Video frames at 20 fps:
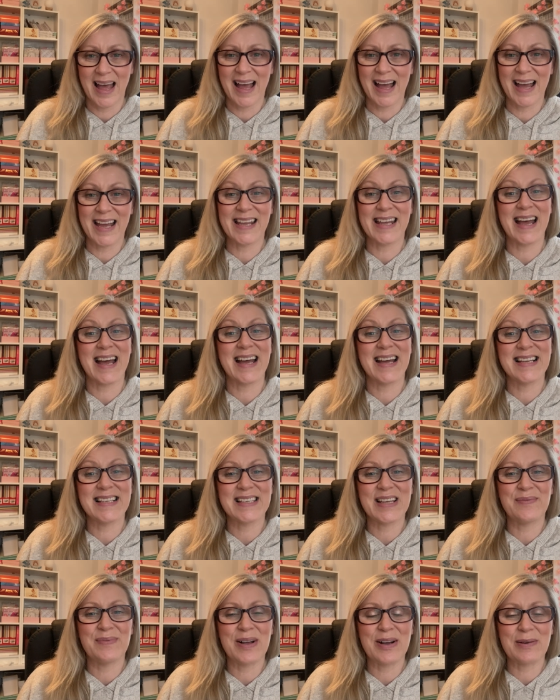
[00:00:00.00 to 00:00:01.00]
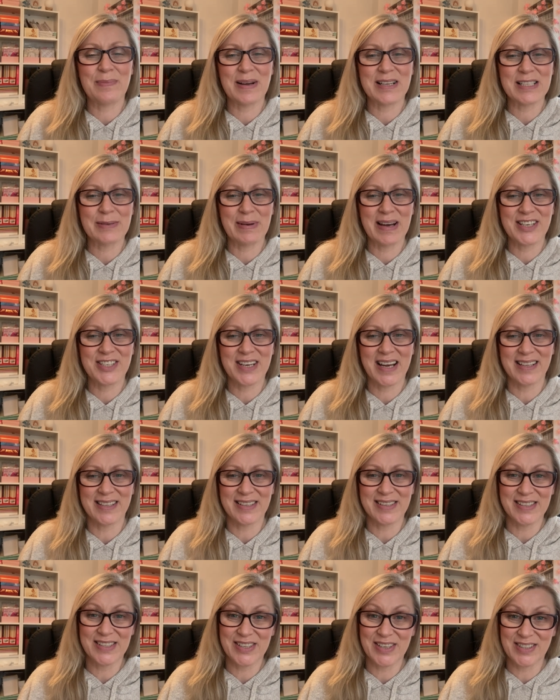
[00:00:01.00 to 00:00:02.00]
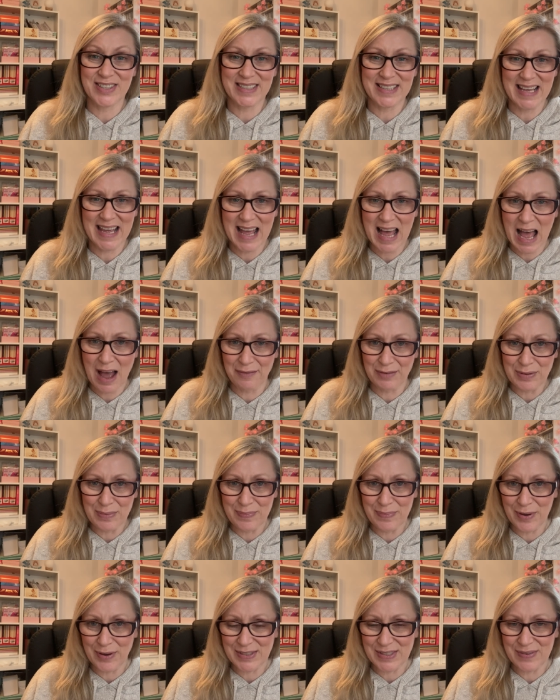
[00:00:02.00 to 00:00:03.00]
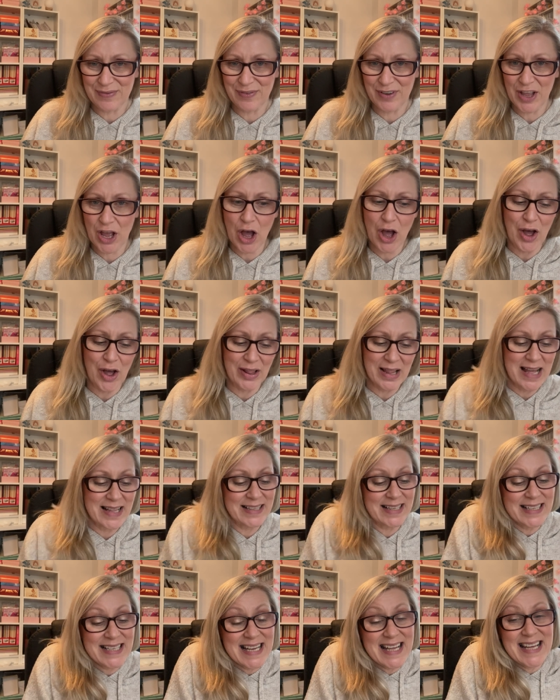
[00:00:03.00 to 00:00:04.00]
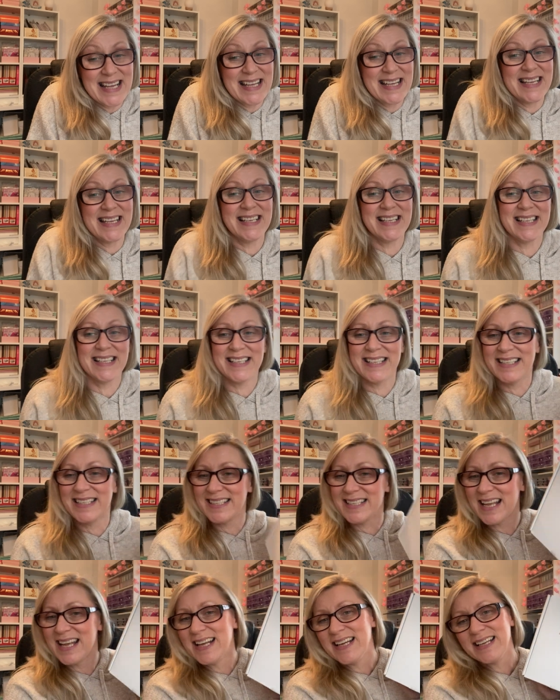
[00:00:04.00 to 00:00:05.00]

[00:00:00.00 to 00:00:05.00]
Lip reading: Hi guys, and welcome back to my channel. So today I have an unboxing for you all, and it is